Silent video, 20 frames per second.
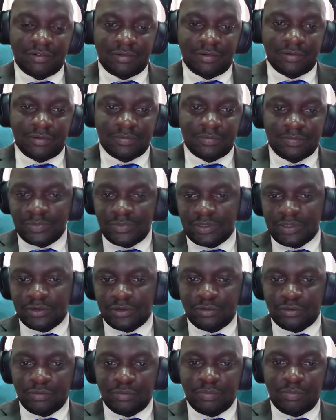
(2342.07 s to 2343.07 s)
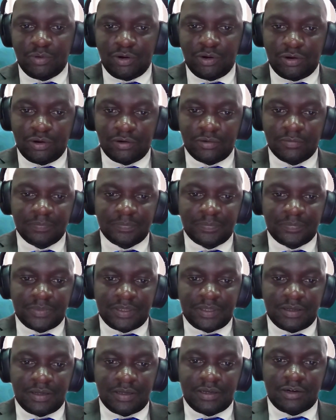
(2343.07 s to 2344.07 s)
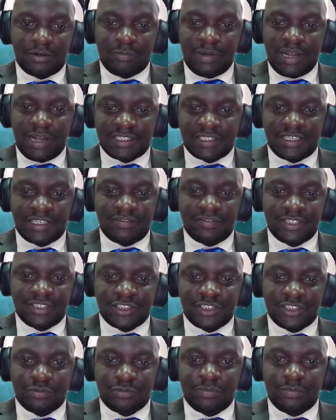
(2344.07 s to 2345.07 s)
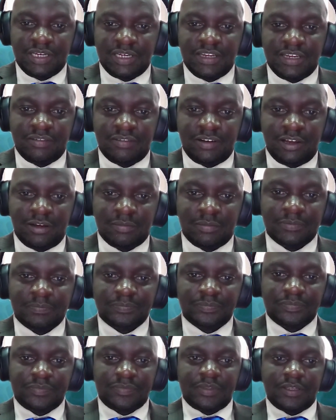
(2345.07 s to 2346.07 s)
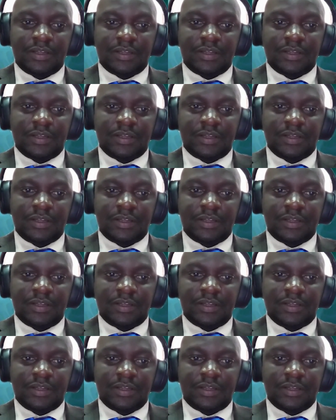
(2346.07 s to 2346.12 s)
for, you know, more robust services to be developed.